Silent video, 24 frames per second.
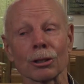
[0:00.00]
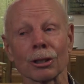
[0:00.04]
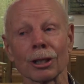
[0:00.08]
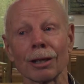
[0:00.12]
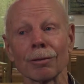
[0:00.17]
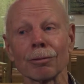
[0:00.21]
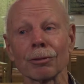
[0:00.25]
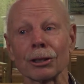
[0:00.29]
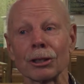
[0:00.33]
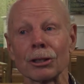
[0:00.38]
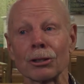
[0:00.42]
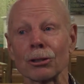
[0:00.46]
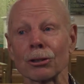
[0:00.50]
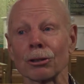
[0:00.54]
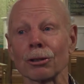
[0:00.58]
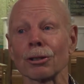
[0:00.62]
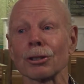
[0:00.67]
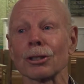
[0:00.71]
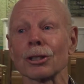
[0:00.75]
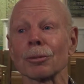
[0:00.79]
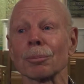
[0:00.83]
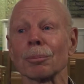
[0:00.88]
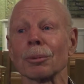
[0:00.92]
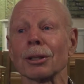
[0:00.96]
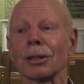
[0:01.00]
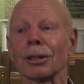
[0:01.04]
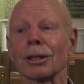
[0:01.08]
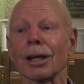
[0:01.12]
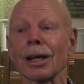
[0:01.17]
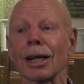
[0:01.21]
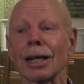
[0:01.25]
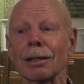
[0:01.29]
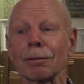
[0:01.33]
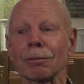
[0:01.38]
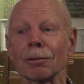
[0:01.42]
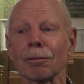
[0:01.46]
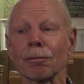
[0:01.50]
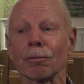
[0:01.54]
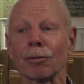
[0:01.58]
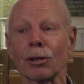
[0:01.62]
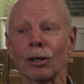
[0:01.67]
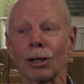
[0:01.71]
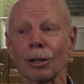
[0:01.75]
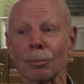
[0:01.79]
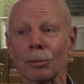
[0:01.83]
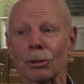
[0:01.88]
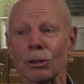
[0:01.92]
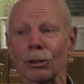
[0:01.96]
lovely church, but kind of a
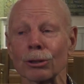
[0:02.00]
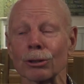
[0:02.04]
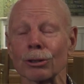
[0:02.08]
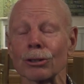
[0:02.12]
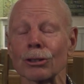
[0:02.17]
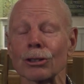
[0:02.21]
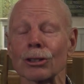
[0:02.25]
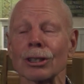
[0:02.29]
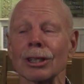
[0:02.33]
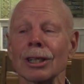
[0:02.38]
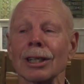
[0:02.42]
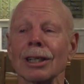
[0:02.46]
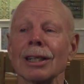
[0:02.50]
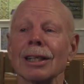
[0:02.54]
farm church.